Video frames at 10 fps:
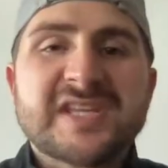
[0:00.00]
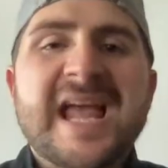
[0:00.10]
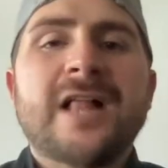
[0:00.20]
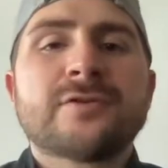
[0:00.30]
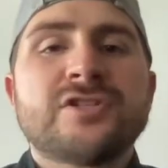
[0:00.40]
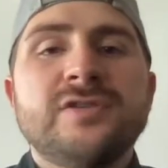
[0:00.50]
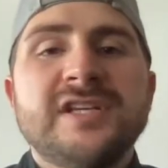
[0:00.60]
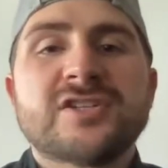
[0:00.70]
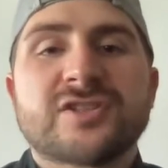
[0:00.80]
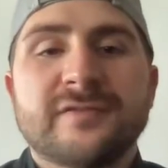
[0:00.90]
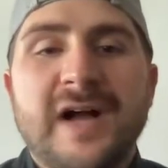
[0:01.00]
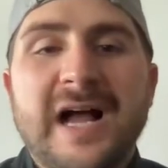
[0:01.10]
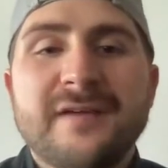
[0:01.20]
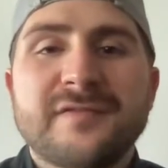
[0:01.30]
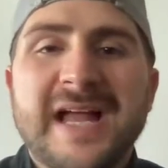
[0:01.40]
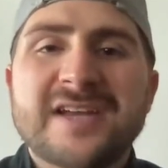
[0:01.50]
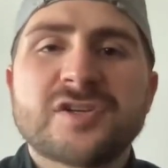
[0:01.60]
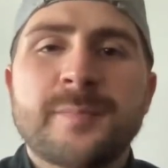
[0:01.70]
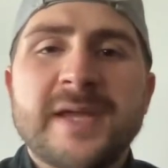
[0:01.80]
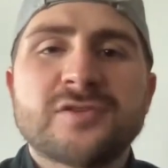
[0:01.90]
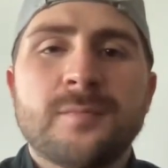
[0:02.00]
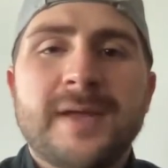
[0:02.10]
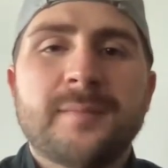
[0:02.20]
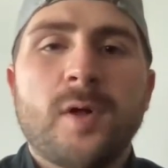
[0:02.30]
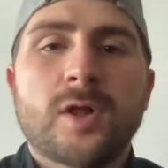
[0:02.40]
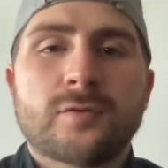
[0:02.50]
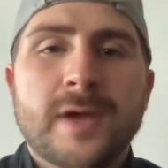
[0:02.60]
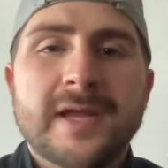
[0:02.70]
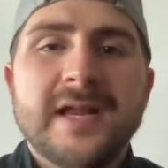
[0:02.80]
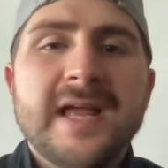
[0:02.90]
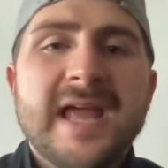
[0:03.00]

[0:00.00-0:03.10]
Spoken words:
calories you need to survive, that is your basal metabolic rate.